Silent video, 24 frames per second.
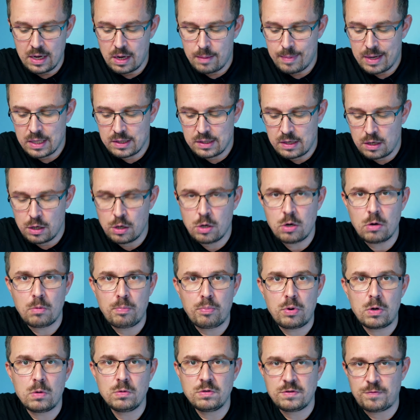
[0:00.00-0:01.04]
about their
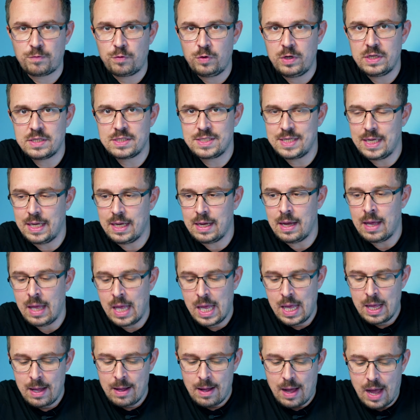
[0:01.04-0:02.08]
GoPros freezing.
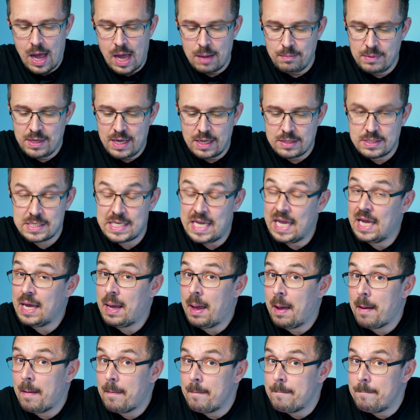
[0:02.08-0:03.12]
I'm
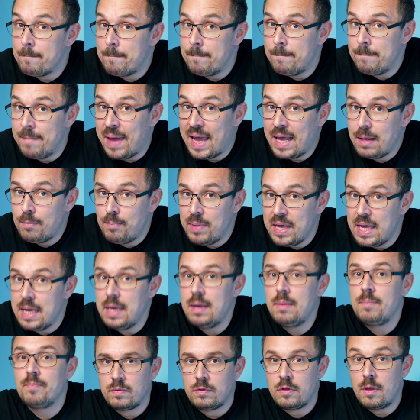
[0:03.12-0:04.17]
guessing
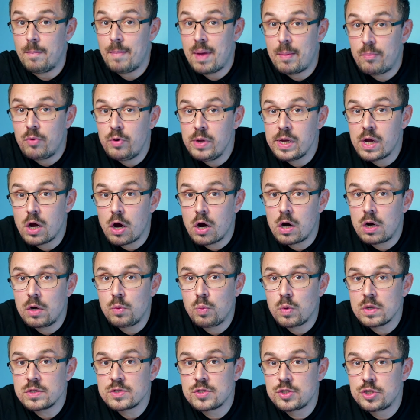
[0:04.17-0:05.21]
maybe the memory card
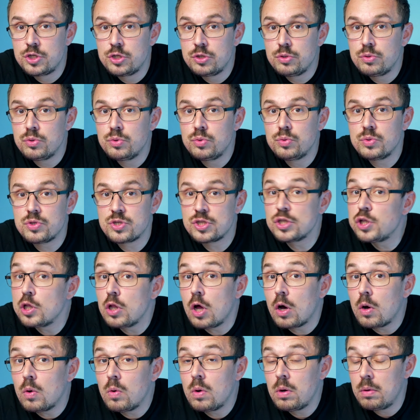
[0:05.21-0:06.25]
was too
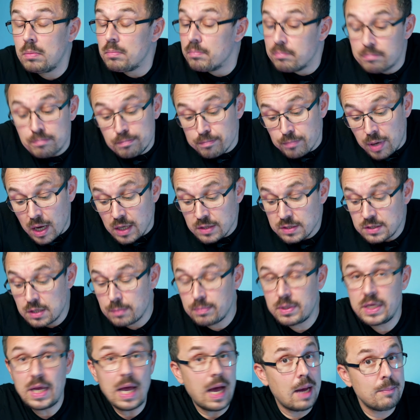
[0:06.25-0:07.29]
slow,
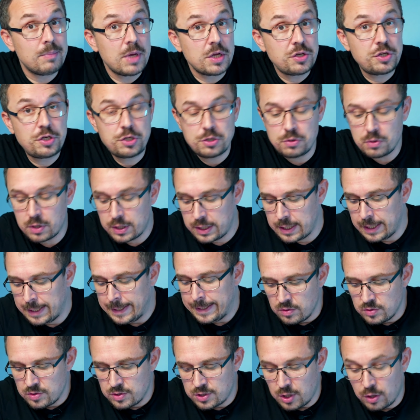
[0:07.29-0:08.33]
possibly, I'm not sure.
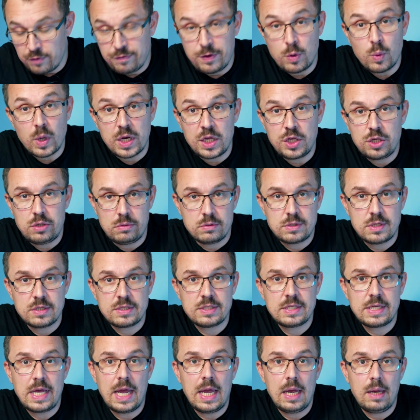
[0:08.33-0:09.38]
So if you want to use the
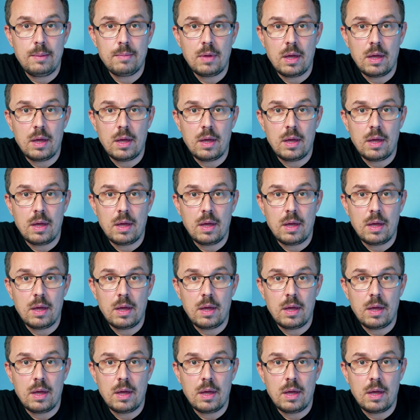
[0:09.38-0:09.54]
same